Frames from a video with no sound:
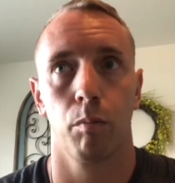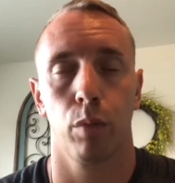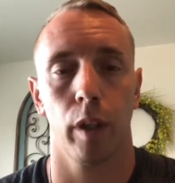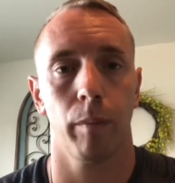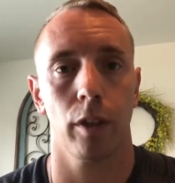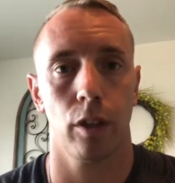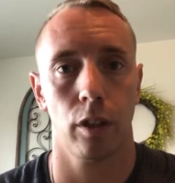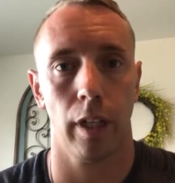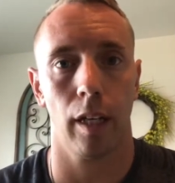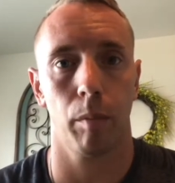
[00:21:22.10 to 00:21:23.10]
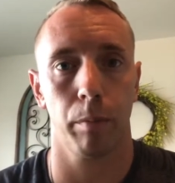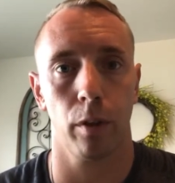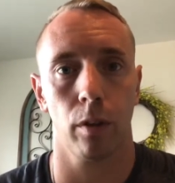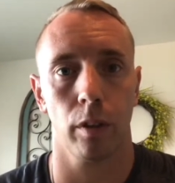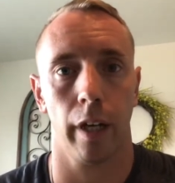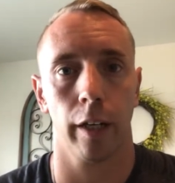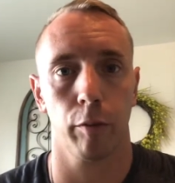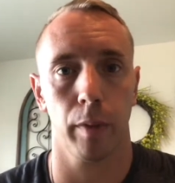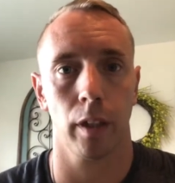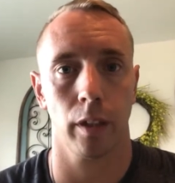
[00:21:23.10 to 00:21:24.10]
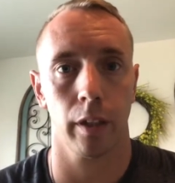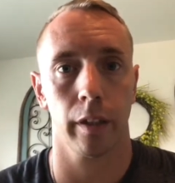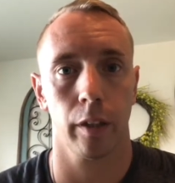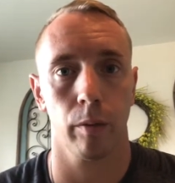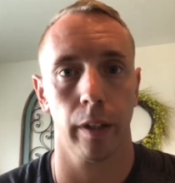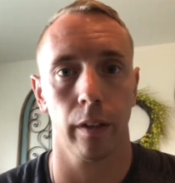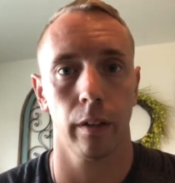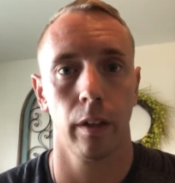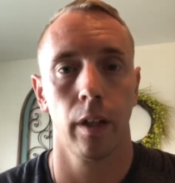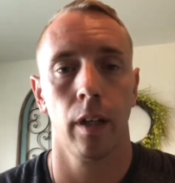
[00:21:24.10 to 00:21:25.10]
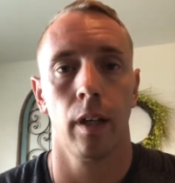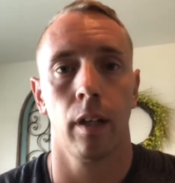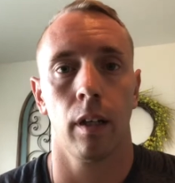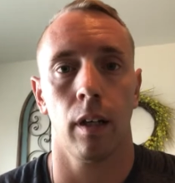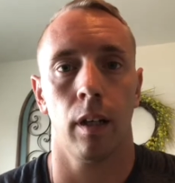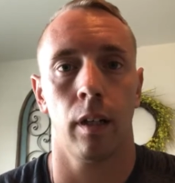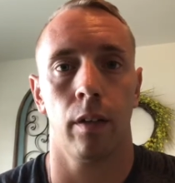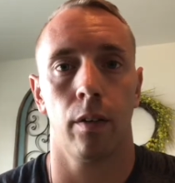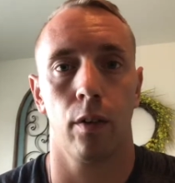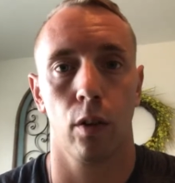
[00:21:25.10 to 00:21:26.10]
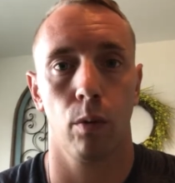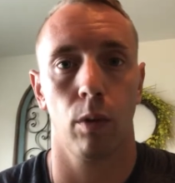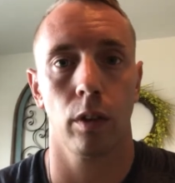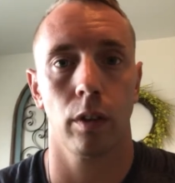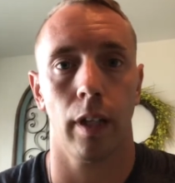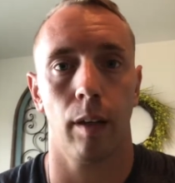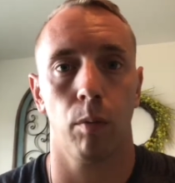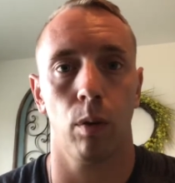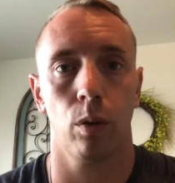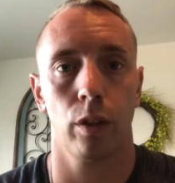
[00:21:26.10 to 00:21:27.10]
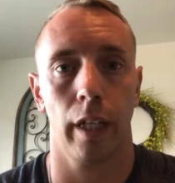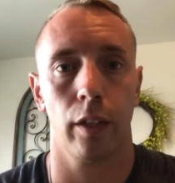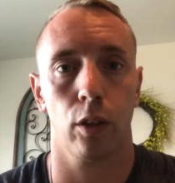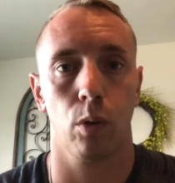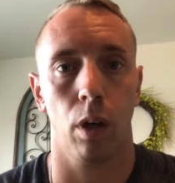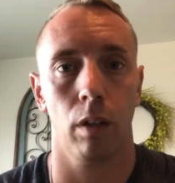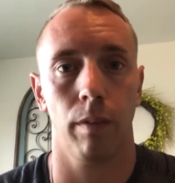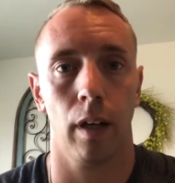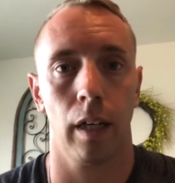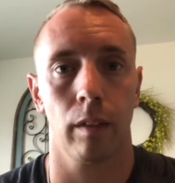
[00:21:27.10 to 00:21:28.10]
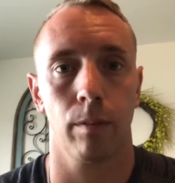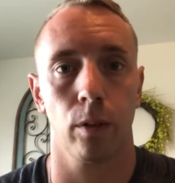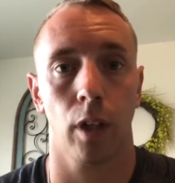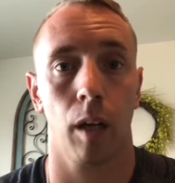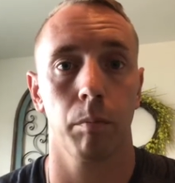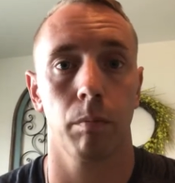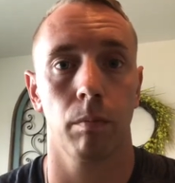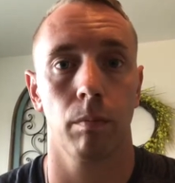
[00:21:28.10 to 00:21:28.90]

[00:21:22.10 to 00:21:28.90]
pretty much set up your entire military career. They're the ones that will say you're qualified for top